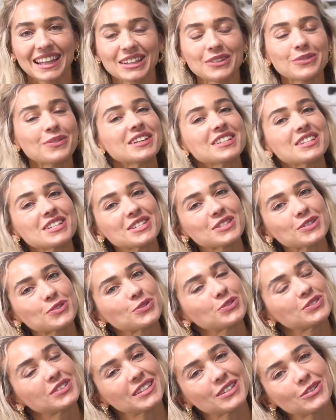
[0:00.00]
The veggies
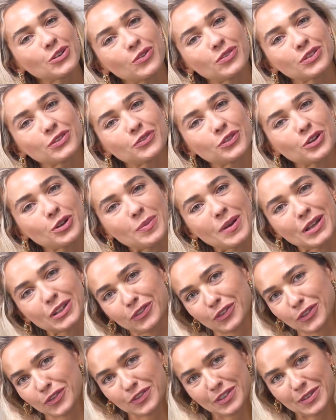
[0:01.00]
cooked in the oven for about
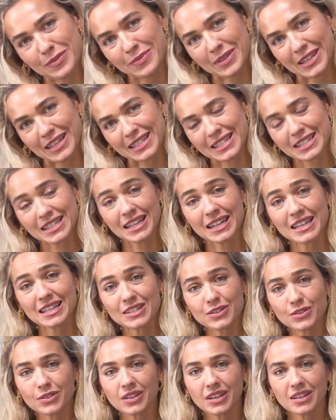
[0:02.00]
15 minutes. And
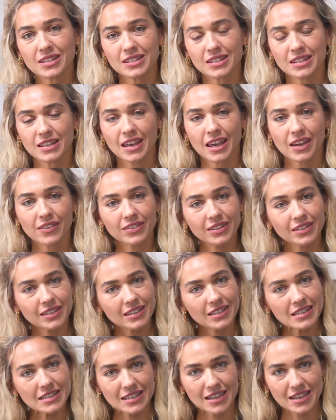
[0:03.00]
as you can see,
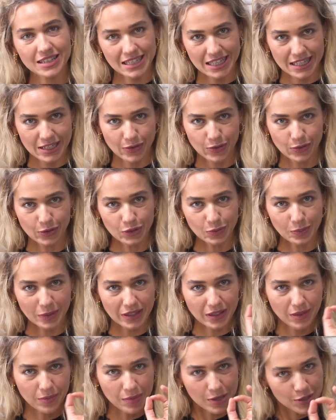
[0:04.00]
everything is nicely cooked,
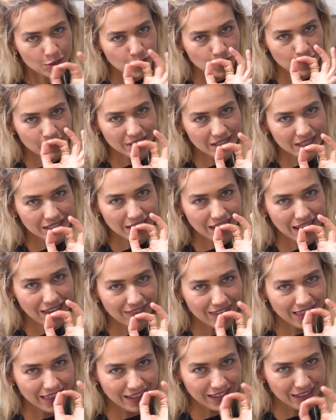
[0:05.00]
but the mushrooms still have
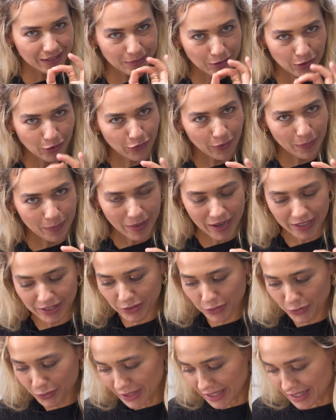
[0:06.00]
a little bit of a
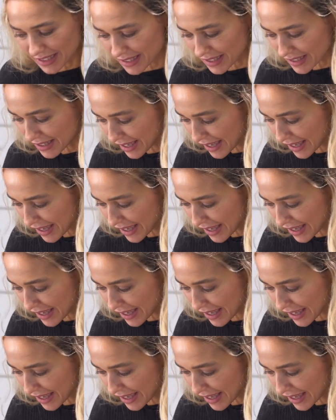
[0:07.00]
bite to it.